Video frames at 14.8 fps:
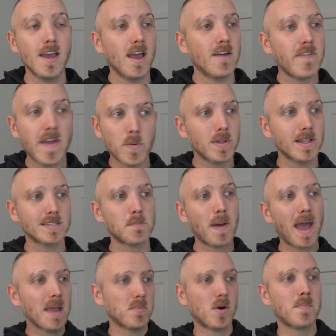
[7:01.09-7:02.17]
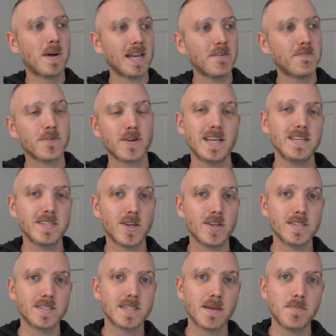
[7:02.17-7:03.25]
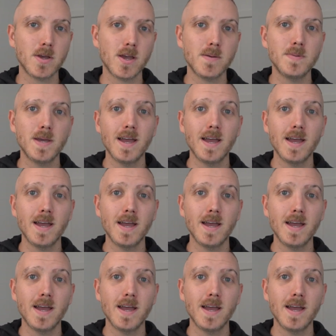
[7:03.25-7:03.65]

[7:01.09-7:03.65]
If they're willing to pay more money for a certain suburb,